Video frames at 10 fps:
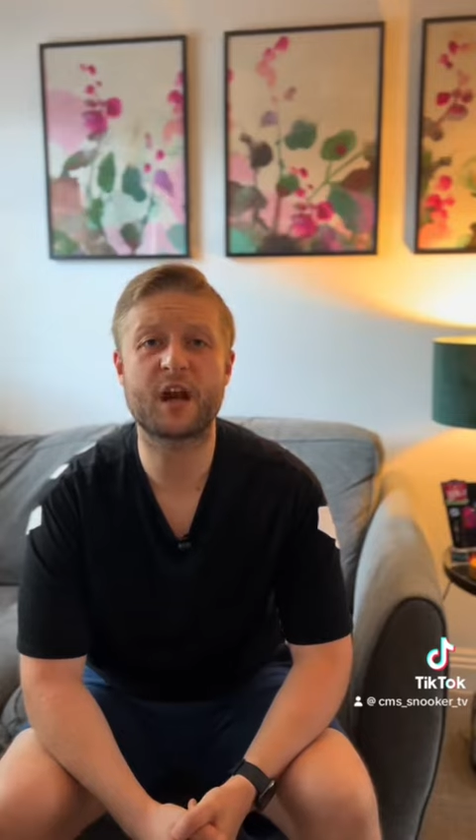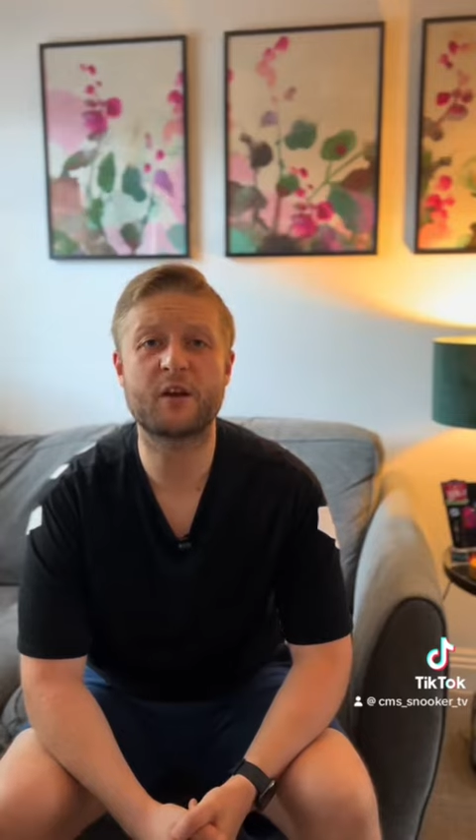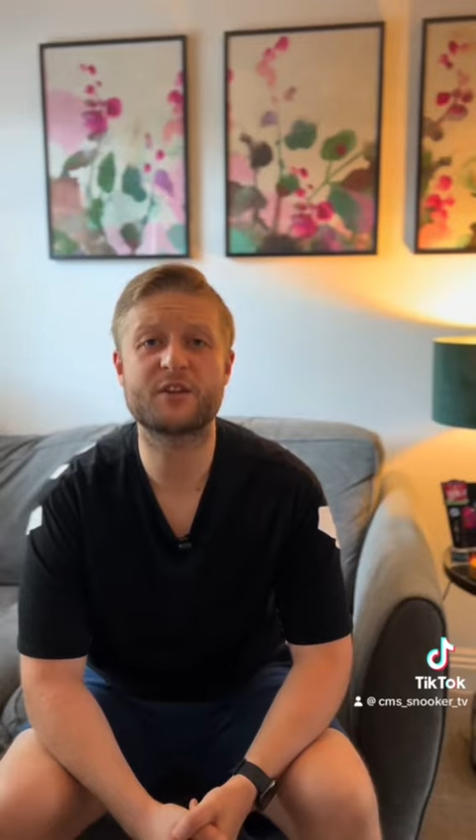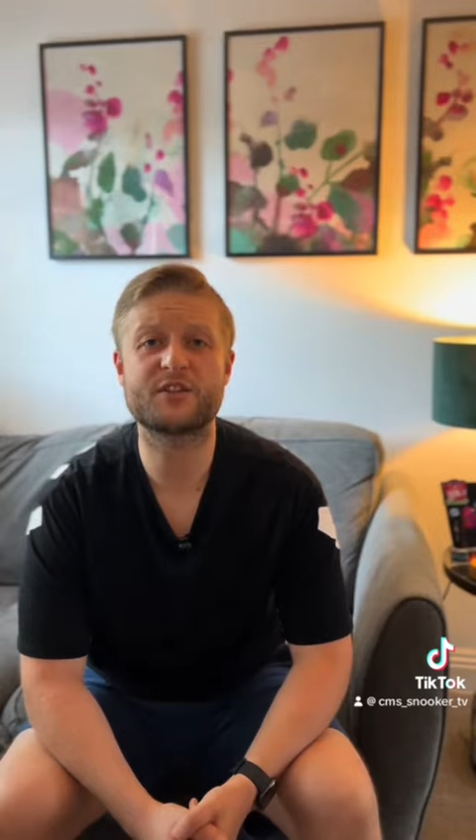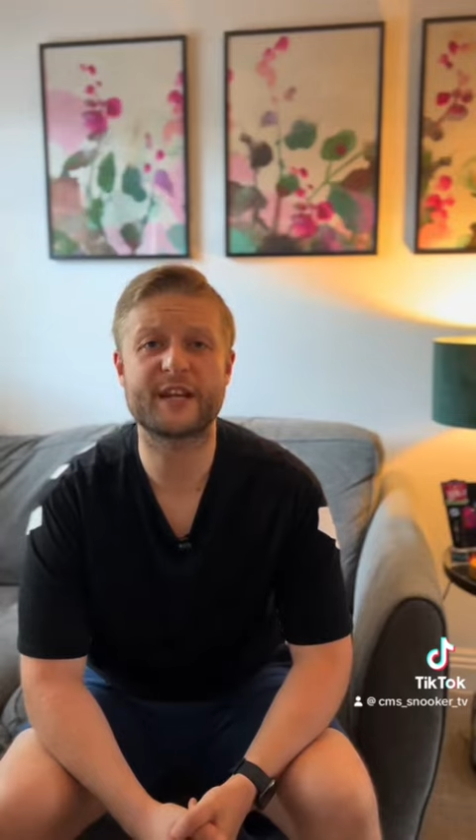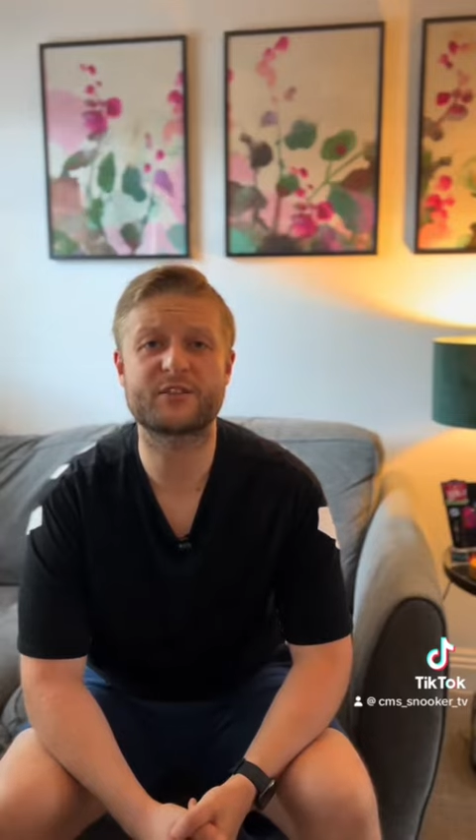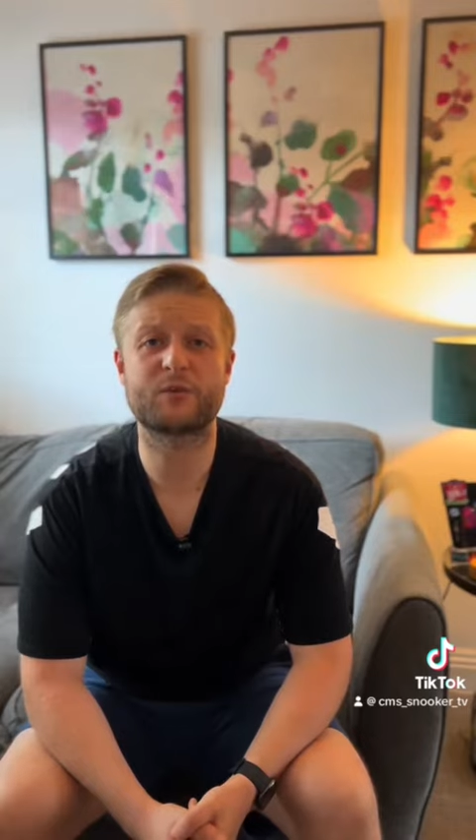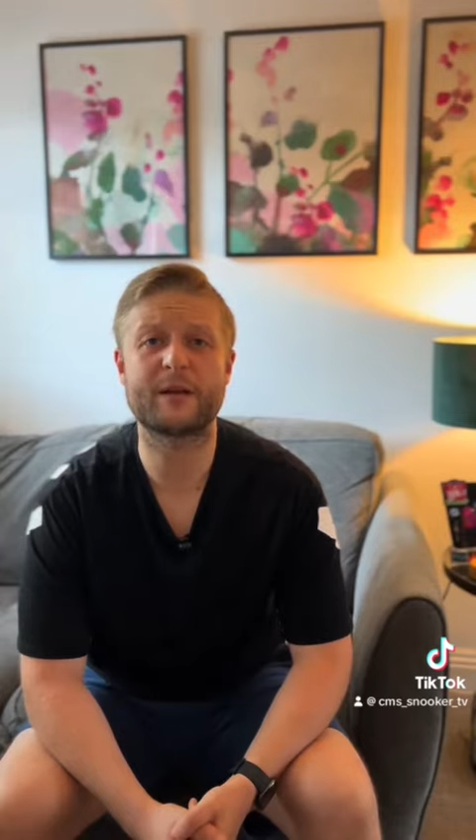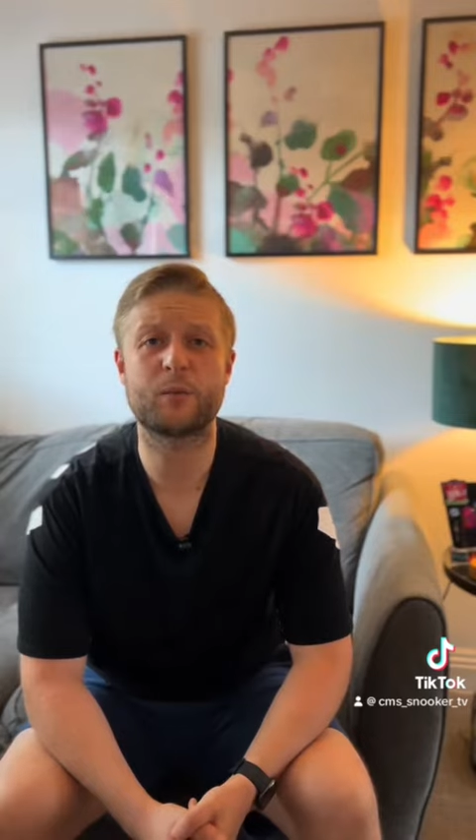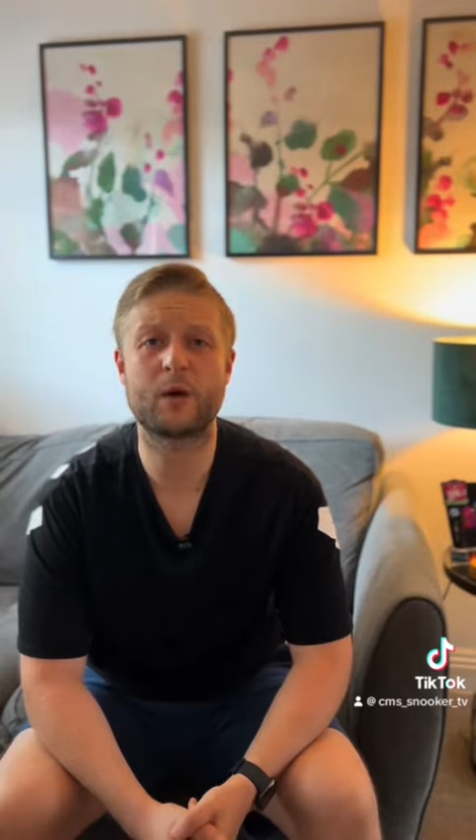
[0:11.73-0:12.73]
current six
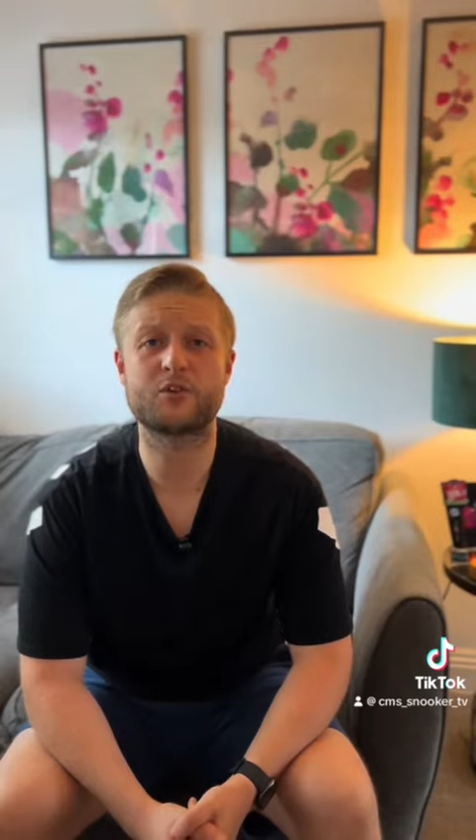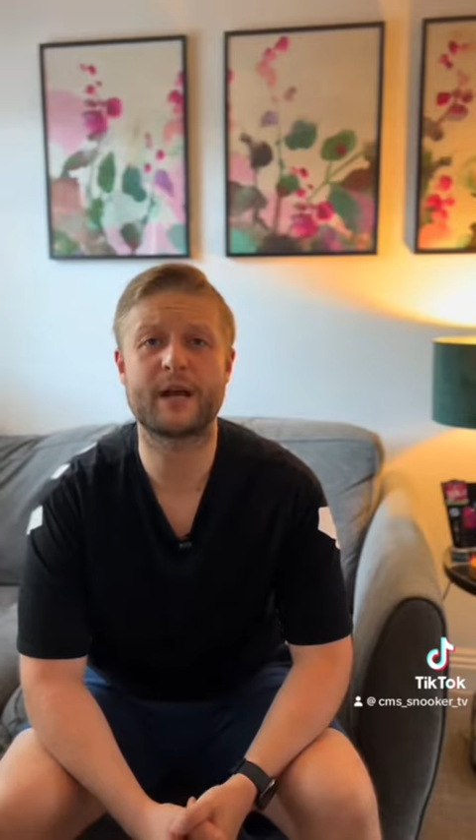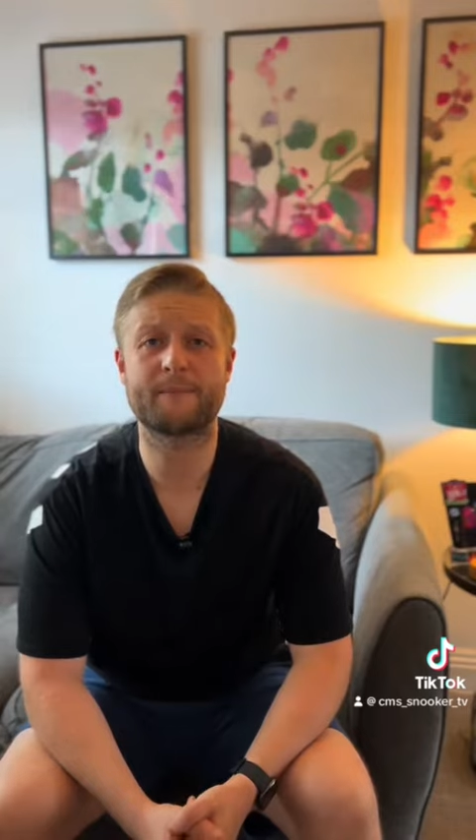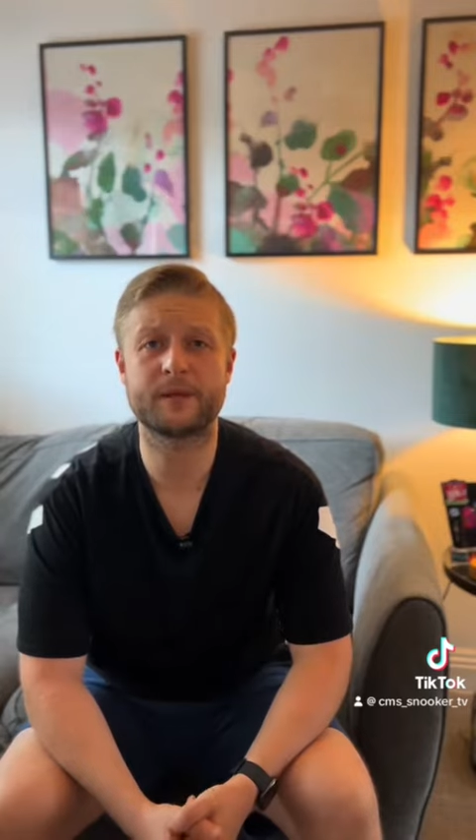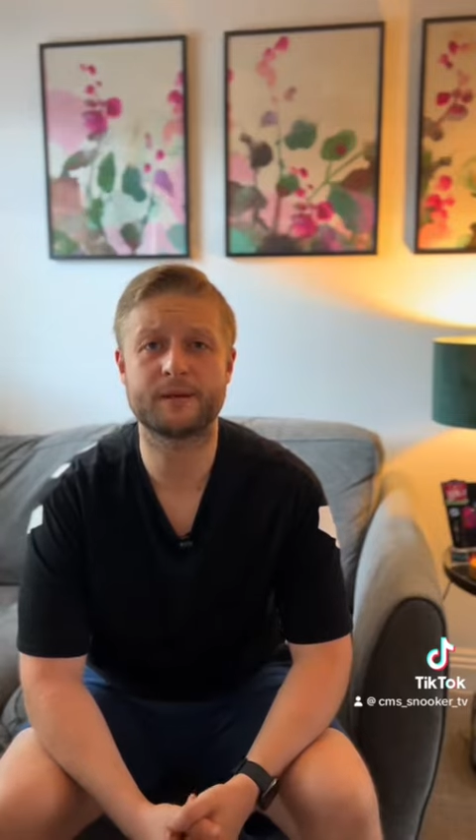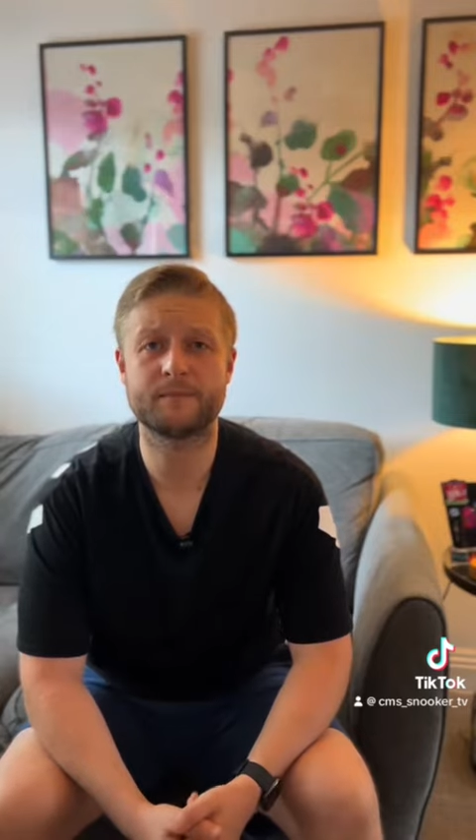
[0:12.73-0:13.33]
red world champion.